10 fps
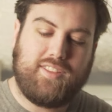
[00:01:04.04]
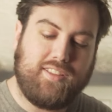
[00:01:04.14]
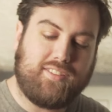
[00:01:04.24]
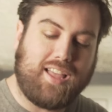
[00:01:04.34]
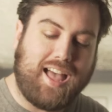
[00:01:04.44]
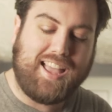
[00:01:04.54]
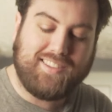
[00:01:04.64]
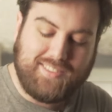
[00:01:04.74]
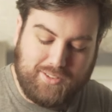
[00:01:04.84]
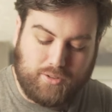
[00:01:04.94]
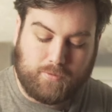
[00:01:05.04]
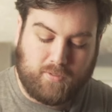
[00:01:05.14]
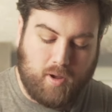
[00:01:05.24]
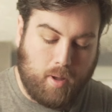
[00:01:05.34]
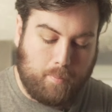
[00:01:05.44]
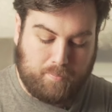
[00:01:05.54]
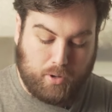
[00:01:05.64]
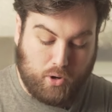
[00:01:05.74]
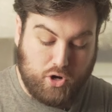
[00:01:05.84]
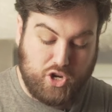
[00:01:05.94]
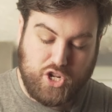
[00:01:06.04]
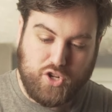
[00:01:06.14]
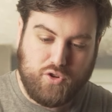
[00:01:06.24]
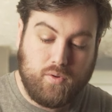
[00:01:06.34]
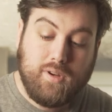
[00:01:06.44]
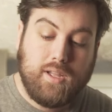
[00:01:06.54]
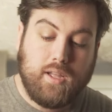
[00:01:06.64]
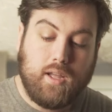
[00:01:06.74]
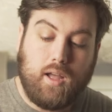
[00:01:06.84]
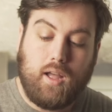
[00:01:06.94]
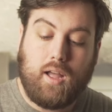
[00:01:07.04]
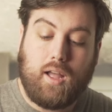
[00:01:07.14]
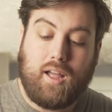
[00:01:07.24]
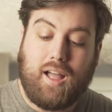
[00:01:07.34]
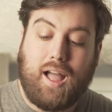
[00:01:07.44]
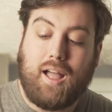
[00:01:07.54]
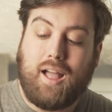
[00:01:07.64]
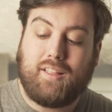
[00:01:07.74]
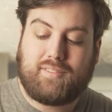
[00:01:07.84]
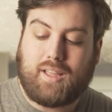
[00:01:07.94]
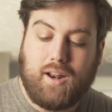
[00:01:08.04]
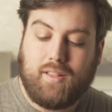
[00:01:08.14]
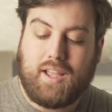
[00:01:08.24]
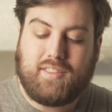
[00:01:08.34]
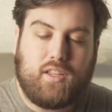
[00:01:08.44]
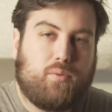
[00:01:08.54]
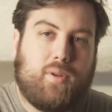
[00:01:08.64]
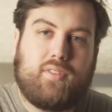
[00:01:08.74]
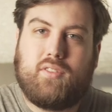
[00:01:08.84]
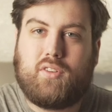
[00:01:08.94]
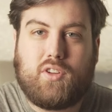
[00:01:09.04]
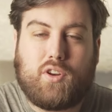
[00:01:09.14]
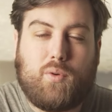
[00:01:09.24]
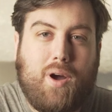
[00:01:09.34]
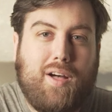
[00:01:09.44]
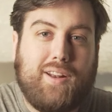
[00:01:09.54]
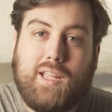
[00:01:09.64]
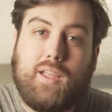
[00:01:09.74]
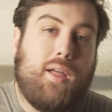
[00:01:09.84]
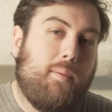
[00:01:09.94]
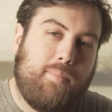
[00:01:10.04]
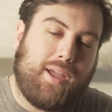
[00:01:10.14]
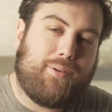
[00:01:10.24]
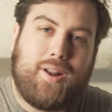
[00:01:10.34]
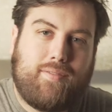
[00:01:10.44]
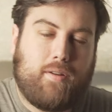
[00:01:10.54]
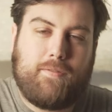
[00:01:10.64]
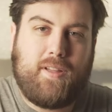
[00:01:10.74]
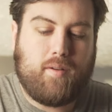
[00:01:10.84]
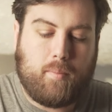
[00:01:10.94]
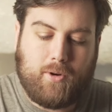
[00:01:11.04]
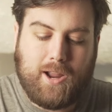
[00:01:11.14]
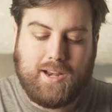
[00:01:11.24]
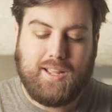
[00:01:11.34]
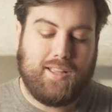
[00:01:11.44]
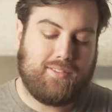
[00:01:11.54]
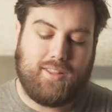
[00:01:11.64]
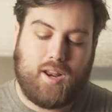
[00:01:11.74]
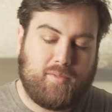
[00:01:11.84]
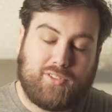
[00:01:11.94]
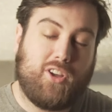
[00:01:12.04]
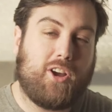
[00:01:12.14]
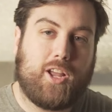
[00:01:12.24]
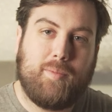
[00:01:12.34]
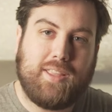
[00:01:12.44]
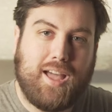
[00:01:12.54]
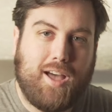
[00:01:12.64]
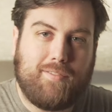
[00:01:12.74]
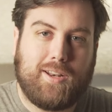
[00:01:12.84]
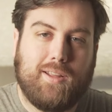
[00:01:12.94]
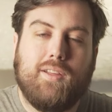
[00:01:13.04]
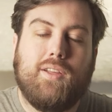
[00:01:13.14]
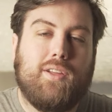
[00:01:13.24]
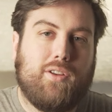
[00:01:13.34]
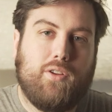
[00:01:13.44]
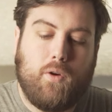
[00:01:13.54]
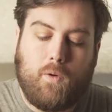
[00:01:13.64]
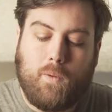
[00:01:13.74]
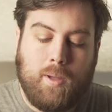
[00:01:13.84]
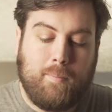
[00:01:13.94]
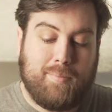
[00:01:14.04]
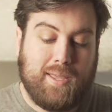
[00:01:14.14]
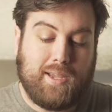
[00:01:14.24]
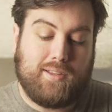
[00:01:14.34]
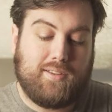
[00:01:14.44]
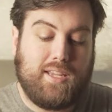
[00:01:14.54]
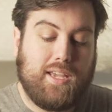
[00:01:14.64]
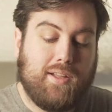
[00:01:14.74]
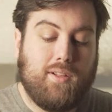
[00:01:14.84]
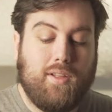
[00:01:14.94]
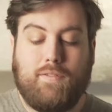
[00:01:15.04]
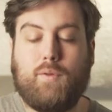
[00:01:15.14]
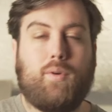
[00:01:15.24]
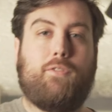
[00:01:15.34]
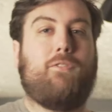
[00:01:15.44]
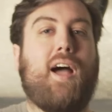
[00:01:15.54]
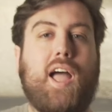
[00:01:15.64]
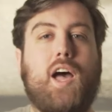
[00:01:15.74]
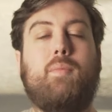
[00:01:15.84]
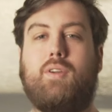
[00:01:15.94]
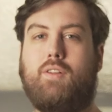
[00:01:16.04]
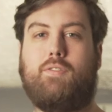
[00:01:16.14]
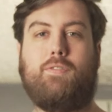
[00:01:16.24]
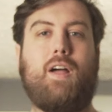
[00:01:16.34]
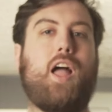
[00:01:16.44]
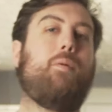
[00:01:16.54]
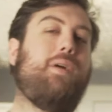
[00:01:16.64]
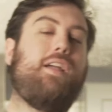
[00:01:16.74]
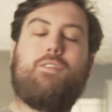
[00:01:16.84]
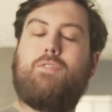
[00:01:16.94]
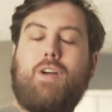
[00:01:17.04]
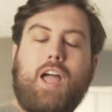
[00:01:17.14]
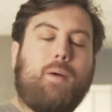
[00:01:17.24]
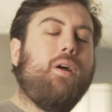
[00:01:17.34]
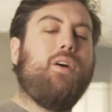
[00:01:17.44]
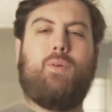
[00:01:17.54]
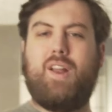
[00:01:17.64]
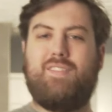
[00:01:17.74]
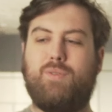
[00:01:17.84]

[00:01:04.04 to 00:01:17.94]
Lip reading: these guys. These are from Purdue. I kind of like these ones because they're good quality. Pick whatever your favorite brand is, and then I'm just cooking them in the oven. No big deal. If you want to fry them, you can fry them, air fry them, whatever